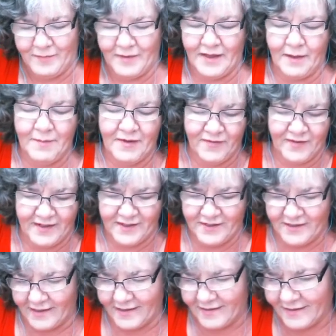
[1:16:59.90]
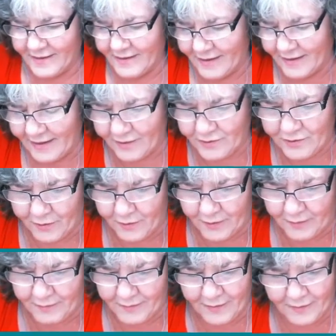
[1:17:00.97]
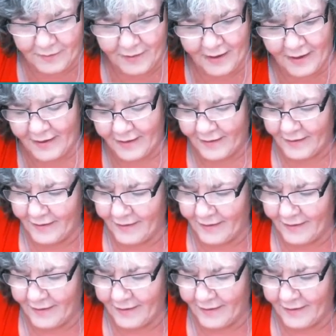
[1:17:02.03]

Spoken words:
Let me finish this and then I'll show you, okay?